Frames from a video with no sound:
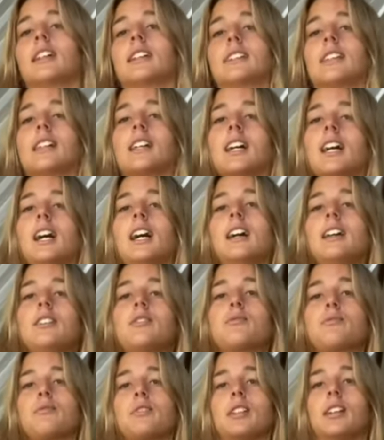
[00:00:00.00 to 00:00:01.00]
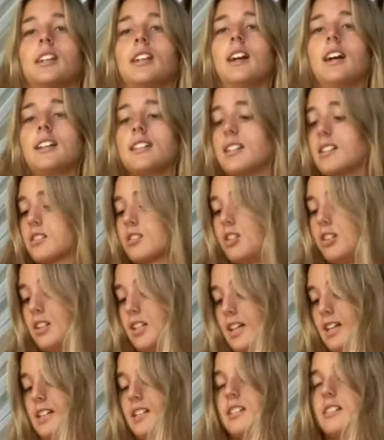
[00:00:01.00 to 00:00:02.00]
the cut is really nice. It's got
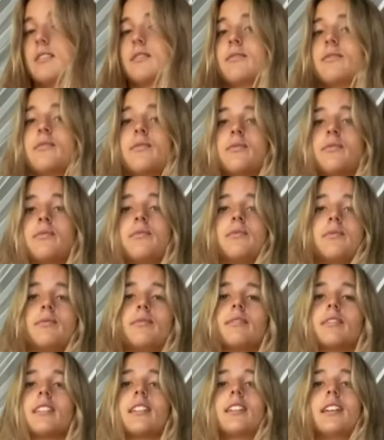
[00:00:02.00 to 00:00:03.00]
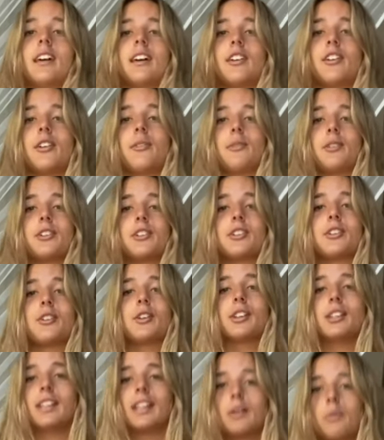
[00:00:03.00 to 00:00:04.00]
like, I don't know what you
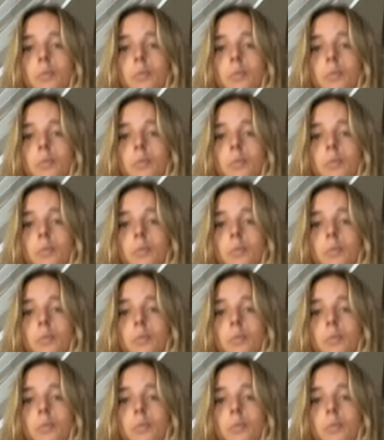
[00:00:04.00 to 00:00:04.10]
call it, like